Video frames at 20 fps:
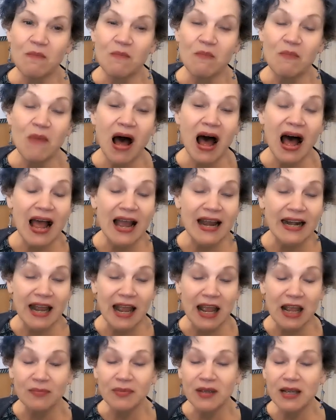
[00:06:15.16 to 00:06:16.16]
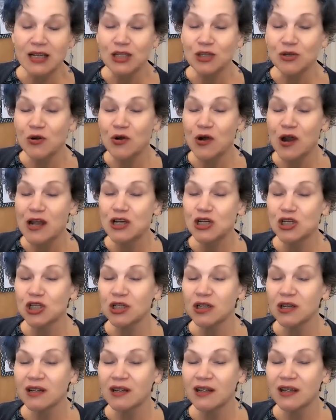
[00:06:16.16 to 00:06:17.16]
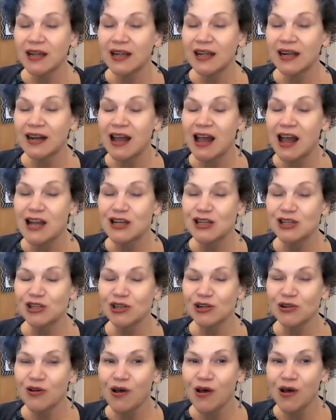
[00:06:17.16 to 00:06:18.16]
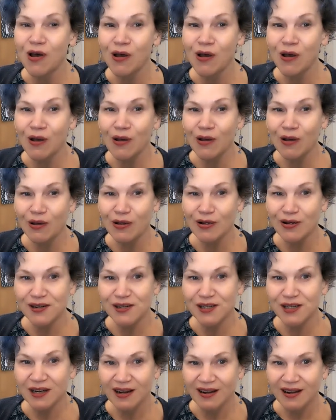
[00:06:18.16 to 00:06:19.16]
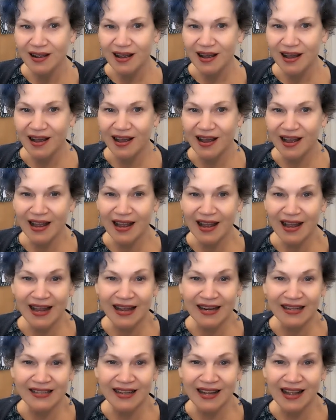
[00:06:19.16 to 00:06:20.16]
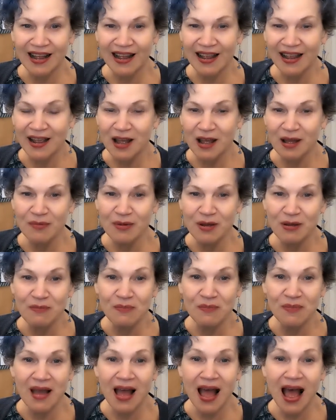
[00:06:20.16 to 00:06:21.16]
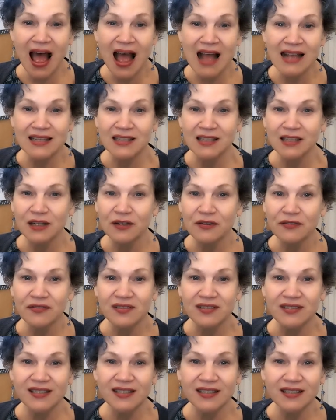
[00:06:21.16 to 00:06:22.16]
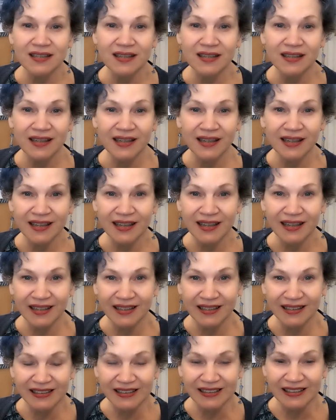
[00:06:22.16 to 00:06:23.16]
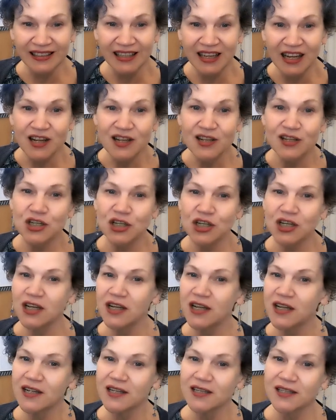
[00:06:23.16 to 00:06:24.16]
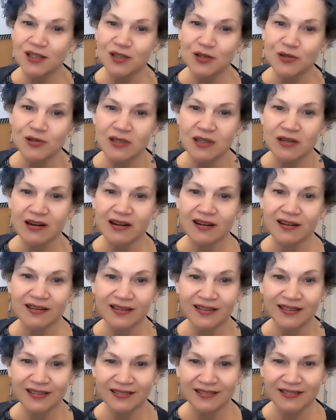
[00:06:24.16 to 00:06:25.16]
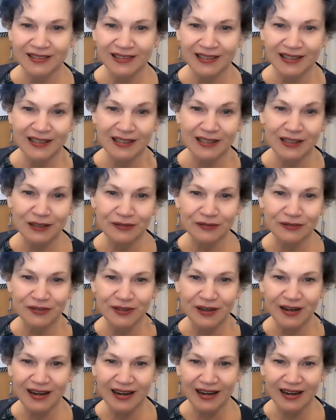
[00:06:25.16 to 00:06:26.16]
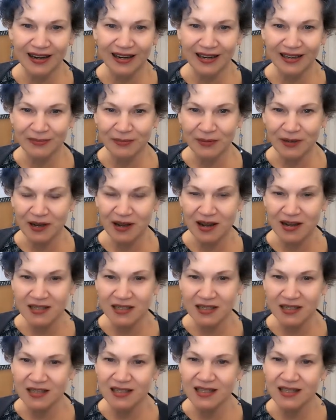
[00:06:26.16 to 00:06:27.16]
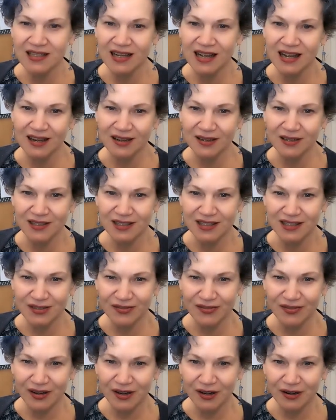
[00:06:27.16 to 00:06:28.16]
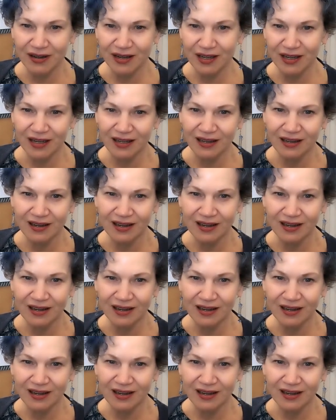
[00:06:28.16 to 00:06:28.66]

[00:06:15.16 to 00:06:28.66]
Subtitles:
my name is Regina George, and I am a massive deal. She is using a little fry because it sounds very